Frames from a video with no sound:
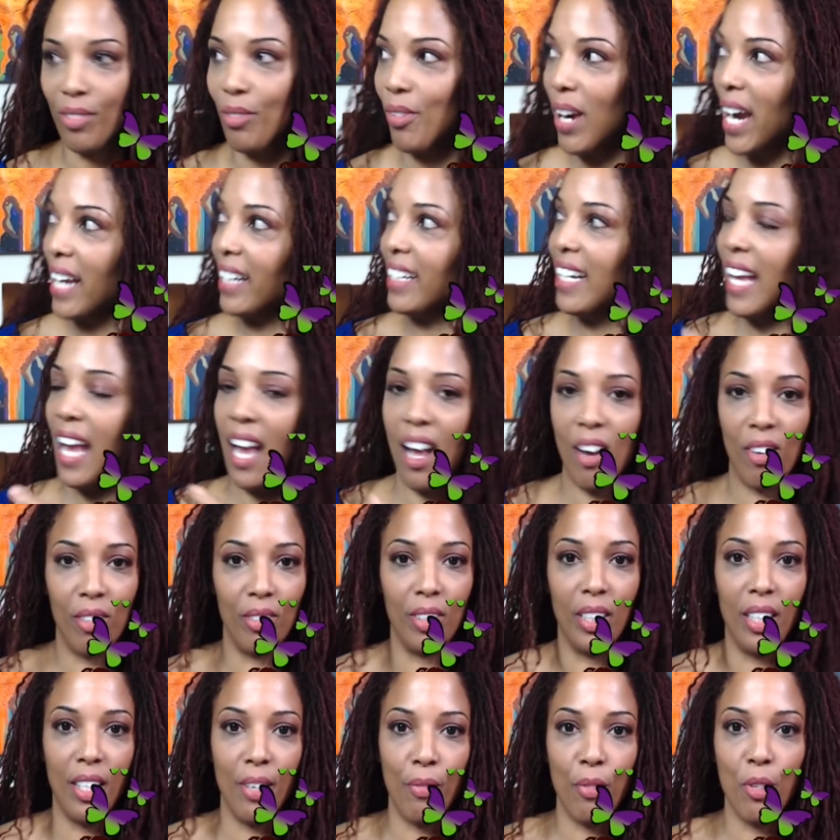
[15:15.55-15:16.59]
Right now,
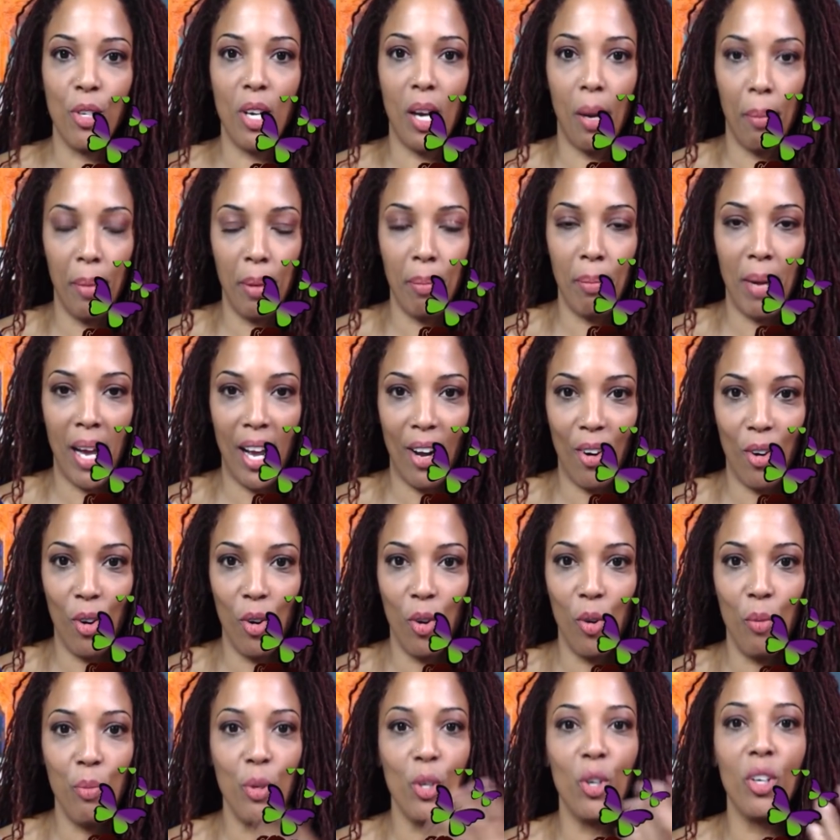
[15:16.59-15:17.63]
if you come in my
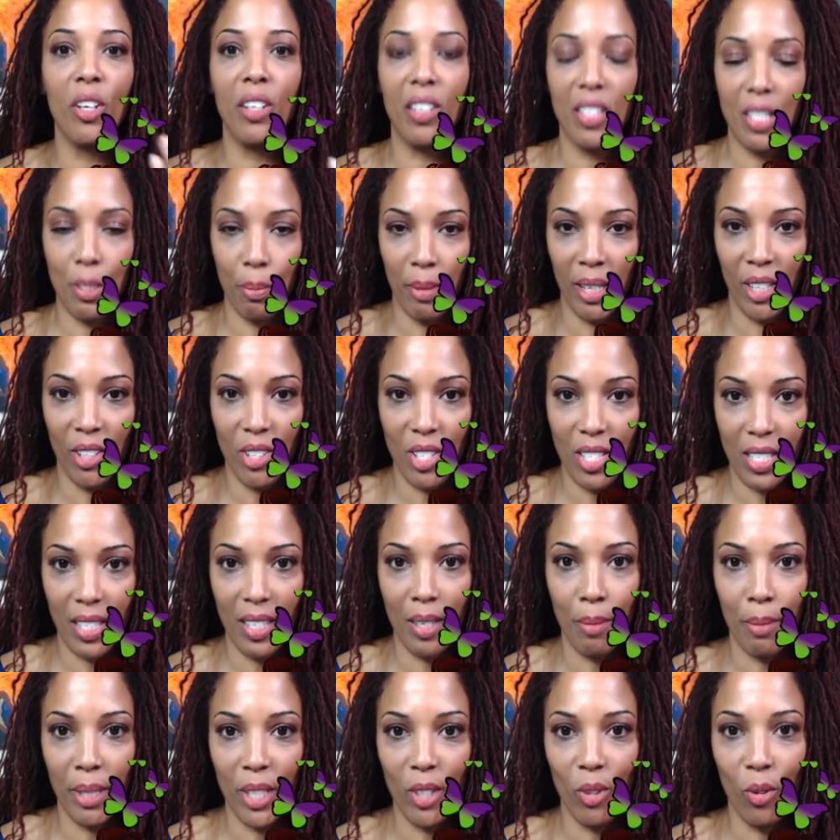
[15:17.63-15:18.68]
home, you're gonna smell
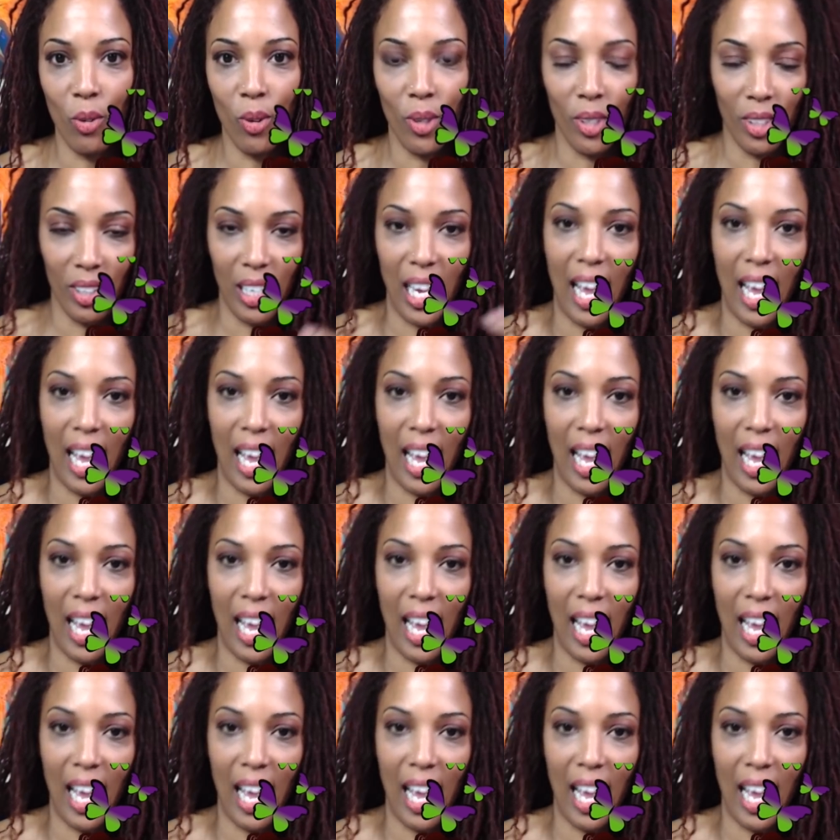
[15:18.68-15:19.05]
cinnamon oil.